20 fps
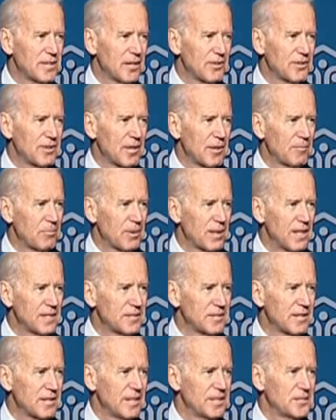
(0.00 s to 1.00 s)
health care plans
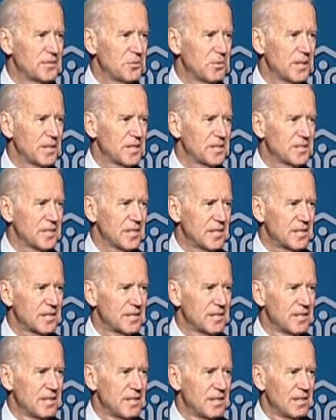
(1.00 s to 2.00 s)
until age
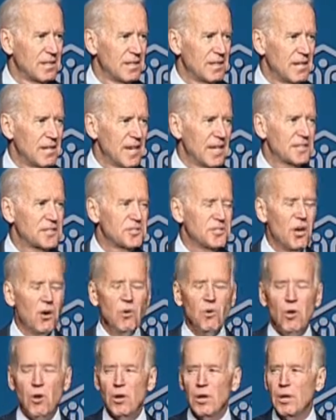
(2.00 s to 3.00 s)
26. It's no
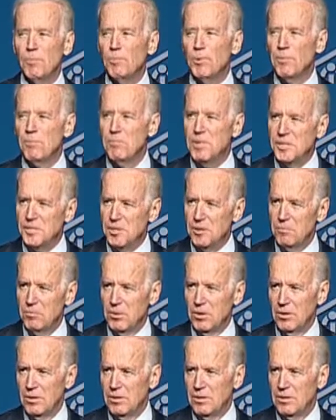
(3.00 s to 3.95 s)
longer permissible